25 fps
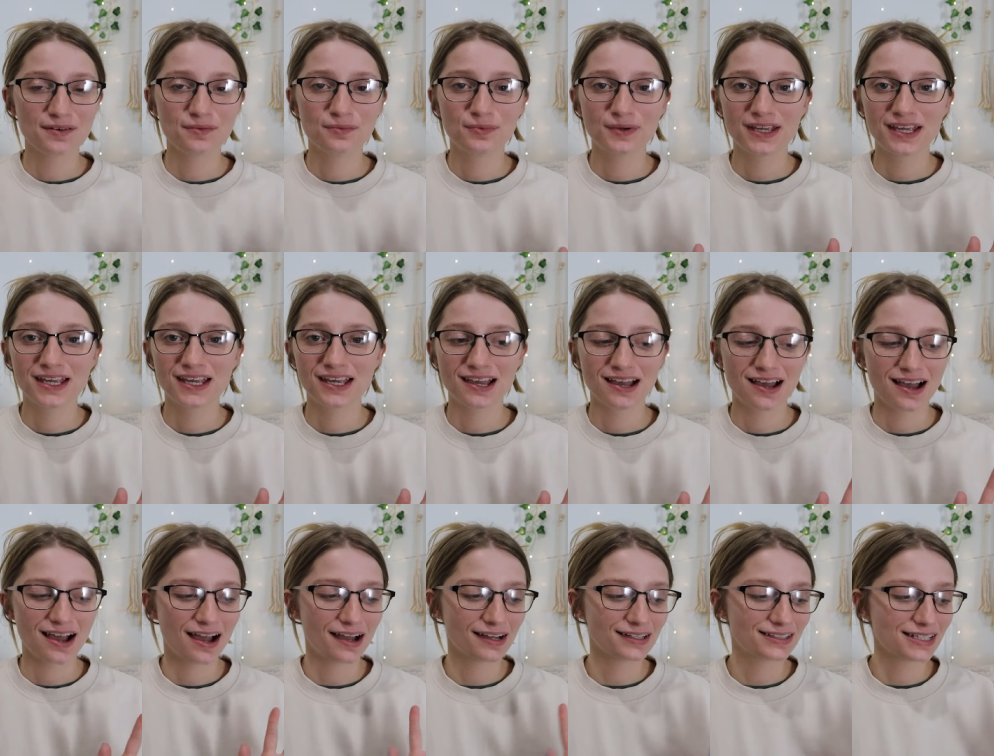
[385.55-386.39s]
We
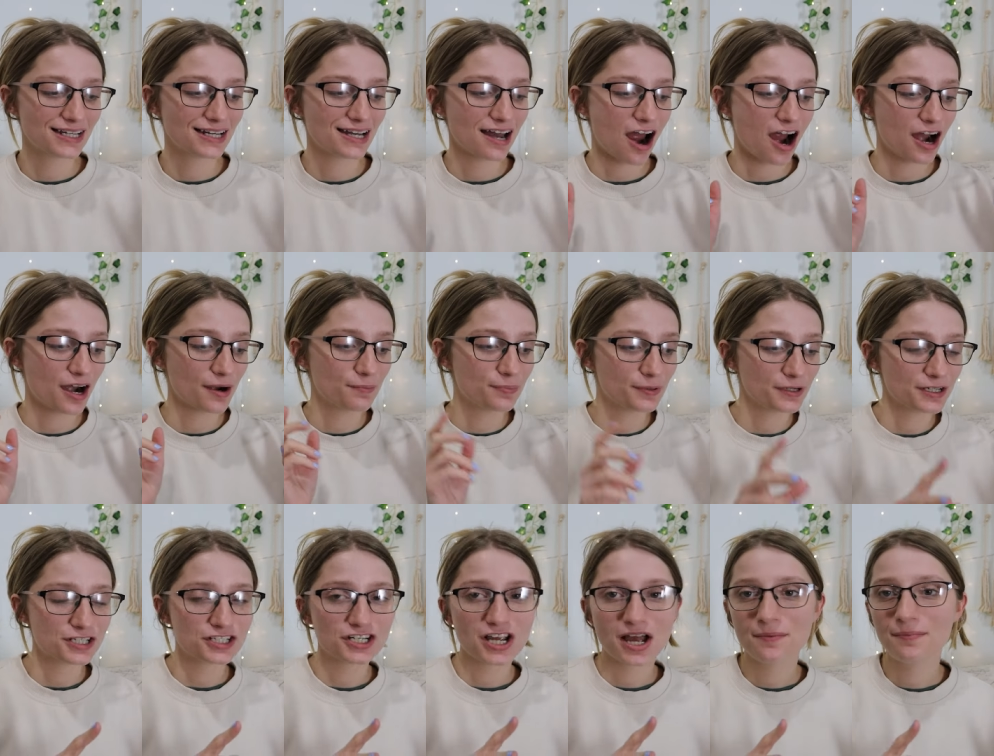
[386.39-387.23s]
uh, did our
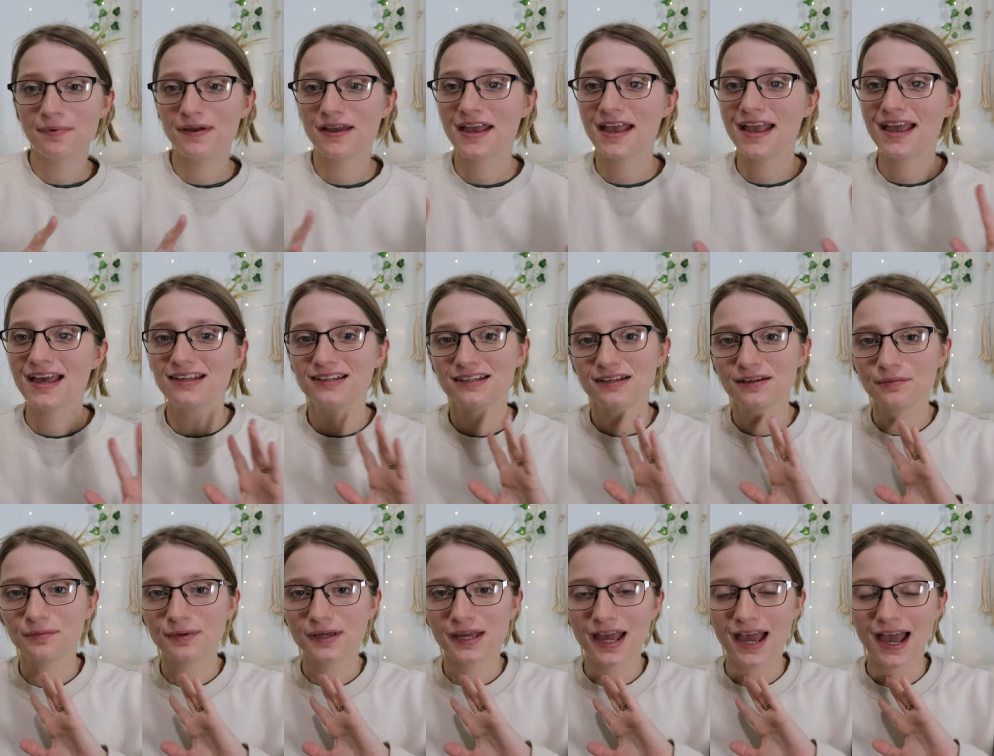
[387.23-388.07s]
book shopping and
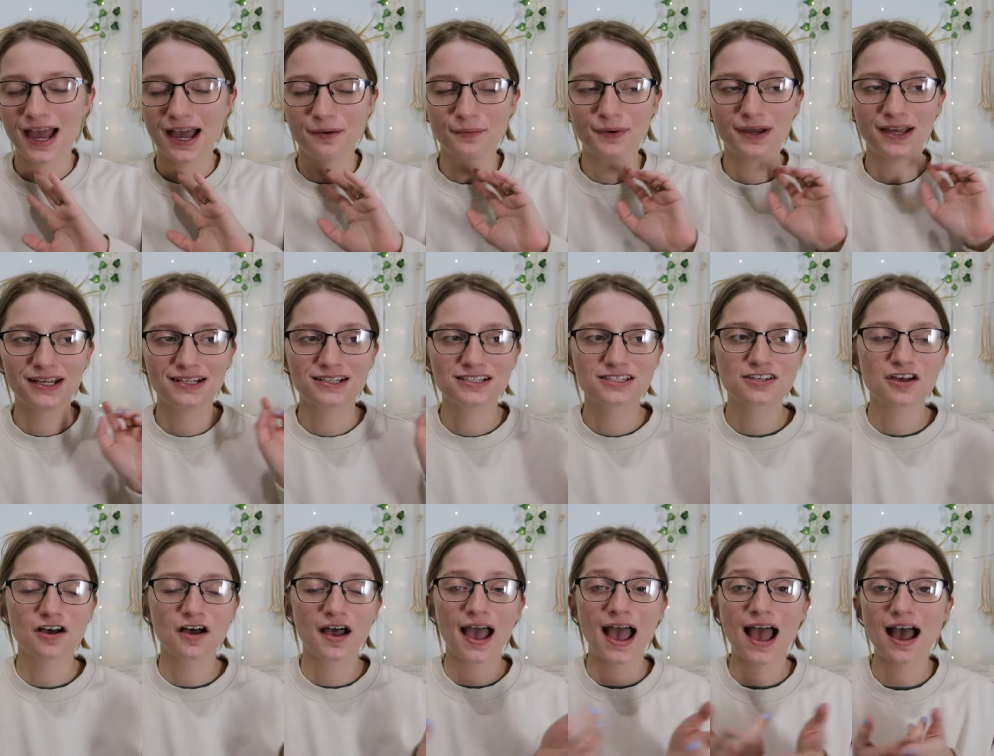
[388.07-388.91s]
then we went and
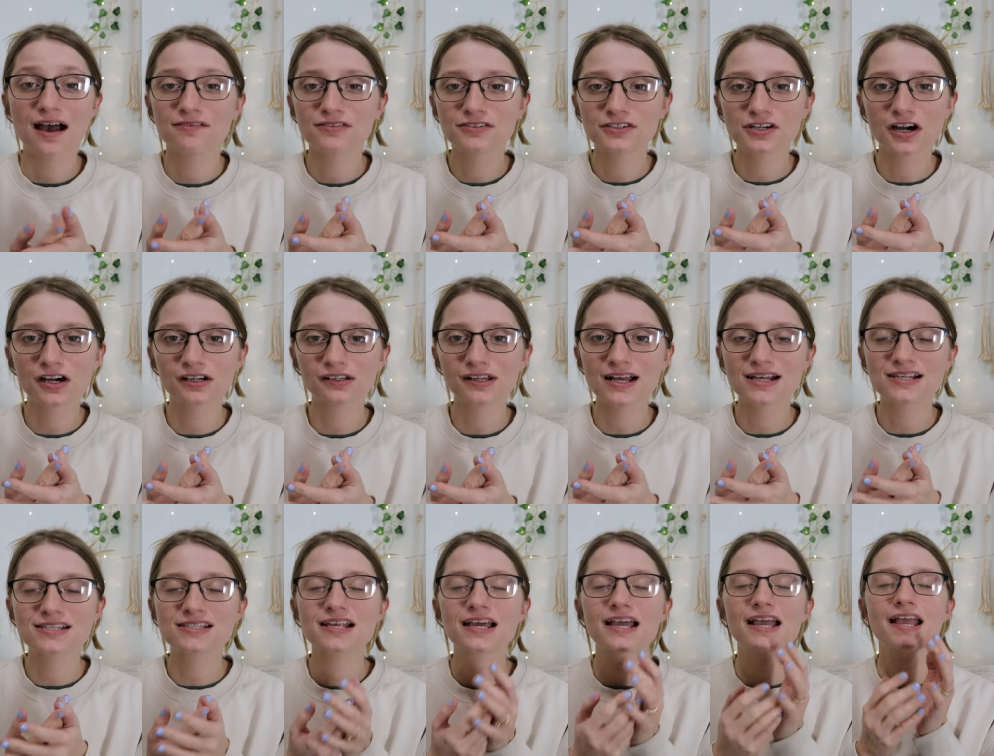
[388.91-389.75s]
saw Avatar
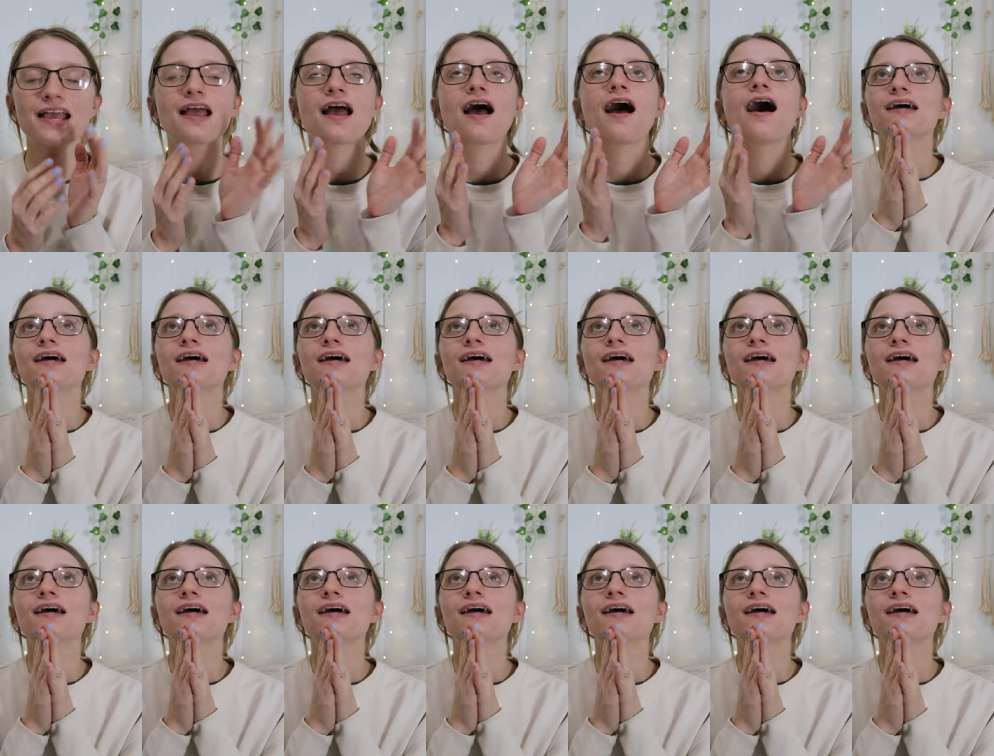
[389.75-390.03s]
last night.